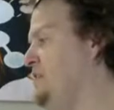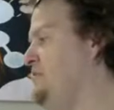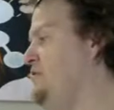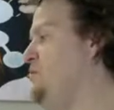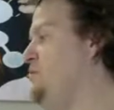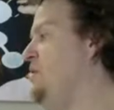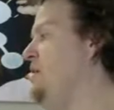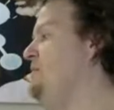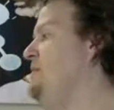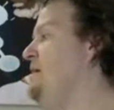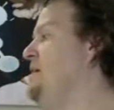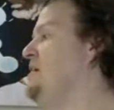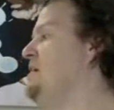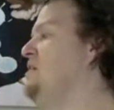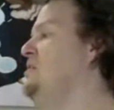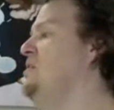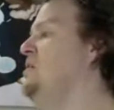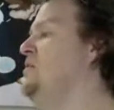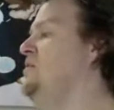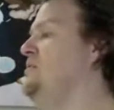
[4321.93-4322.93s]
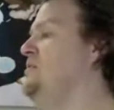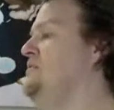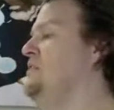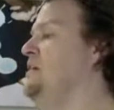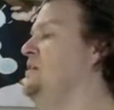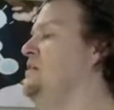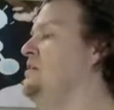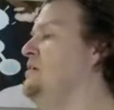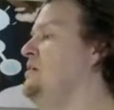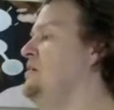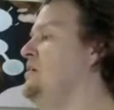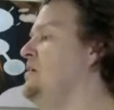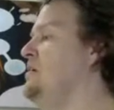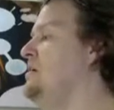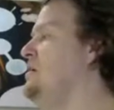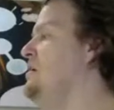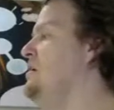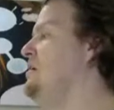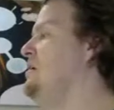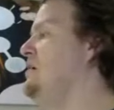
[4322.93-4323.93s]
you want to make a note of it,
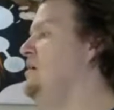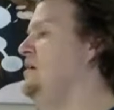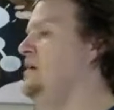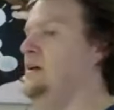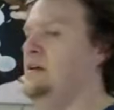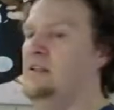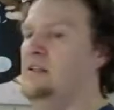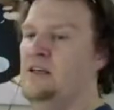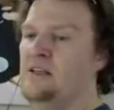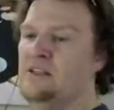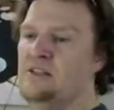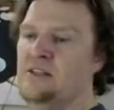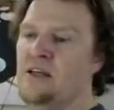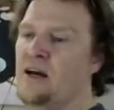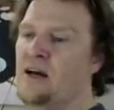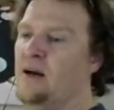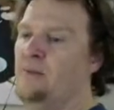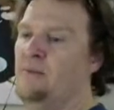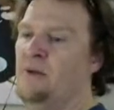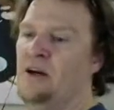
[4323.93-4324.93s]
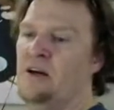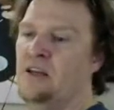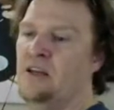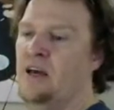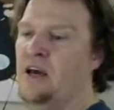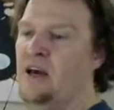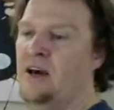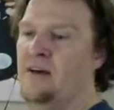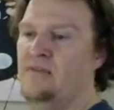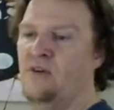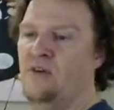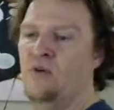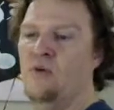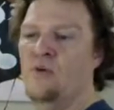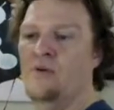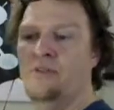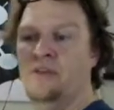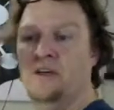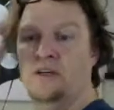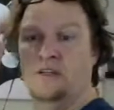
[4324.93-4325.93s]
and I'm not going to have the whole
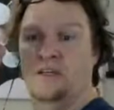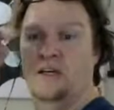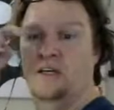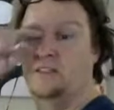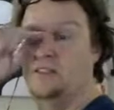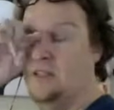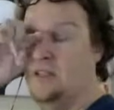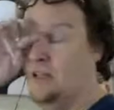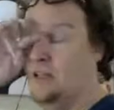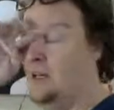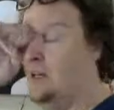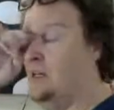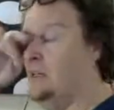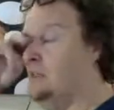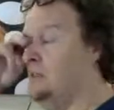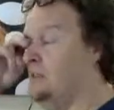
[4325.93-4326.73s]
thing done tonight.